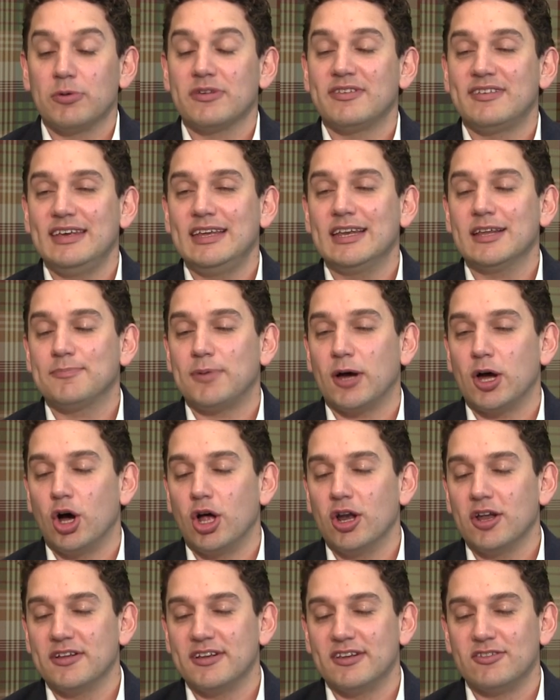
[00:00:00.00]
seeded by
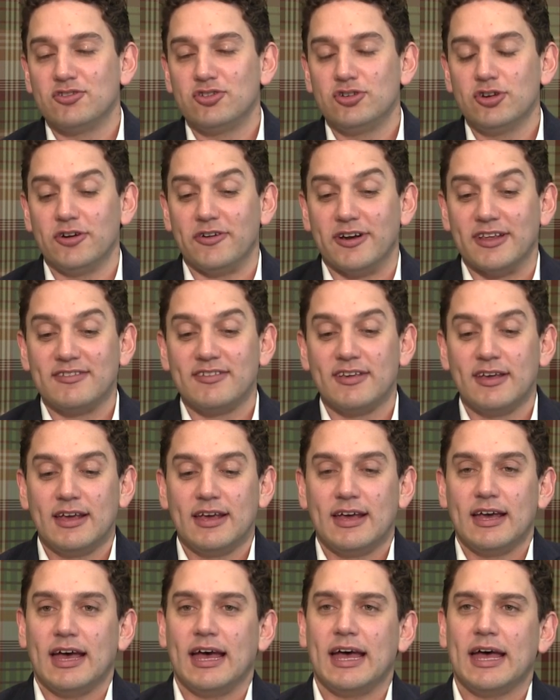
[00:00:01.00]
Hollard Insurance
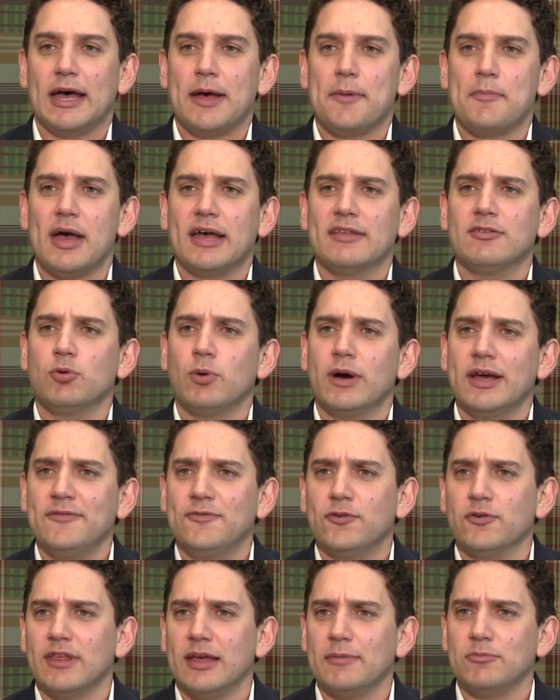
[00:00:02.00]
as a way
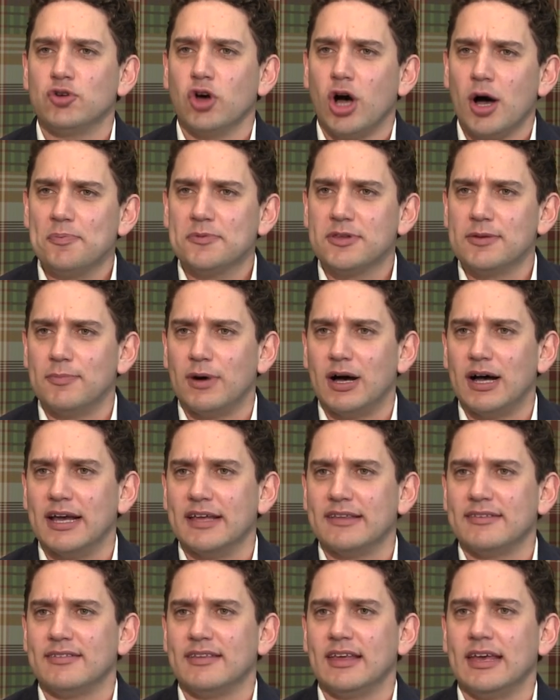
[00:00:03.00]
for them to
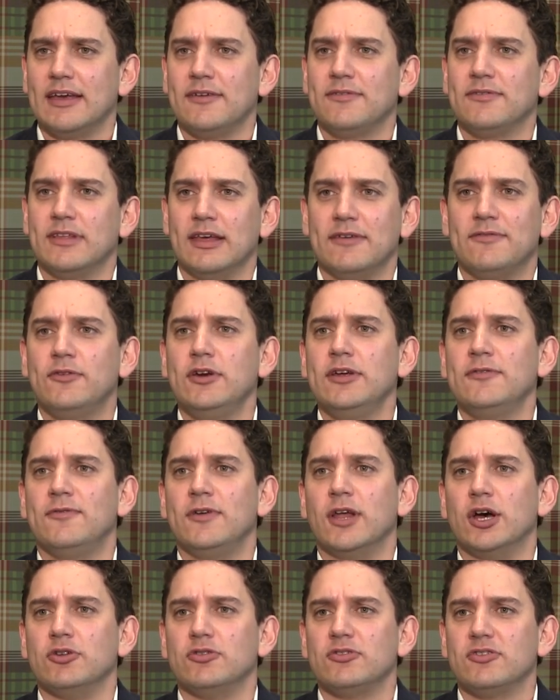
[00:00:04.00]
optimize their free
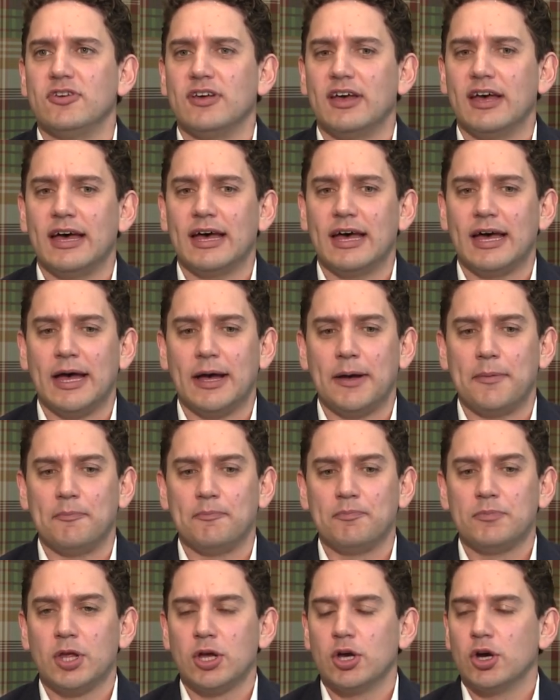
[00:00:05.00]
float
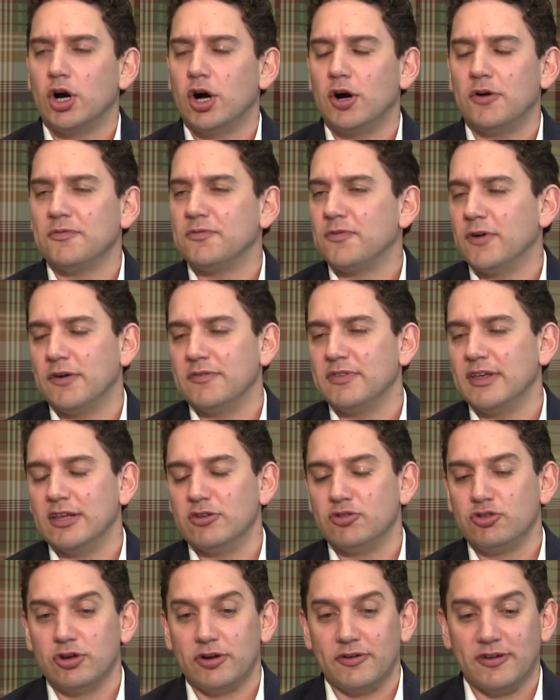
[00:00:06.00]
of the
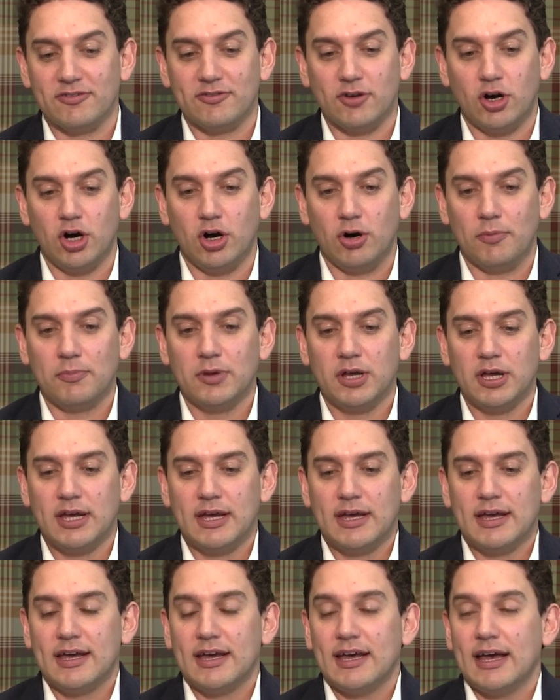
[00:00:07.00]
insurance arm.
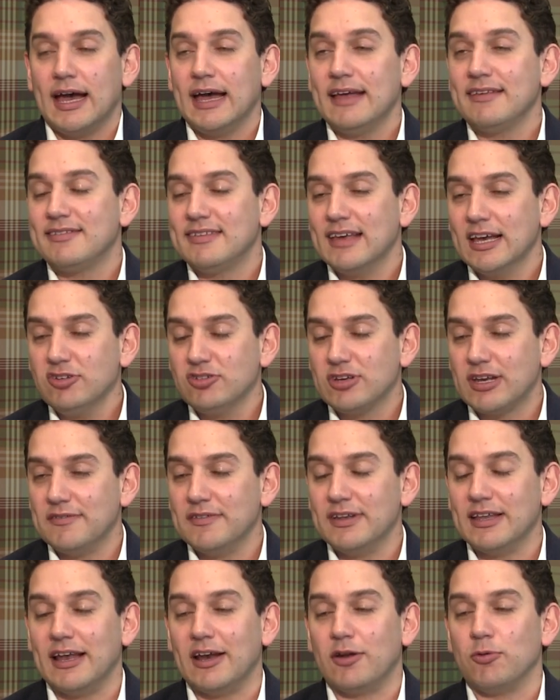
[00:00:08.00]
As such,
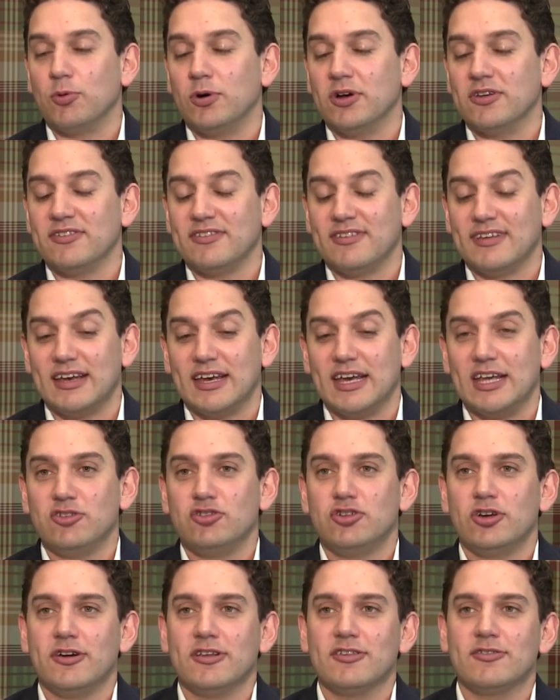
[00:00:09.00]
given that it was
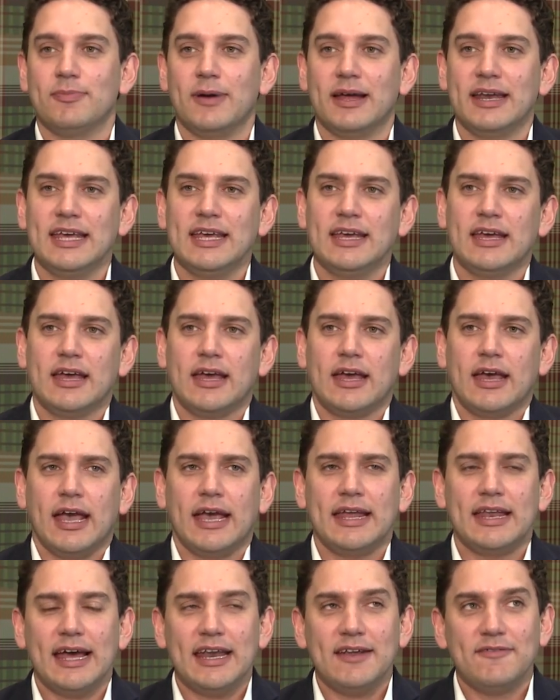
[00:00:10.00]
insurance money,
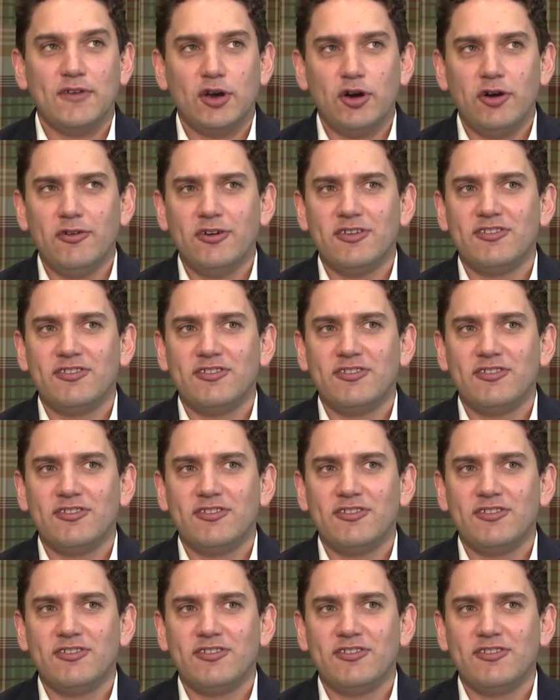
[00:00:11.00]
it had a very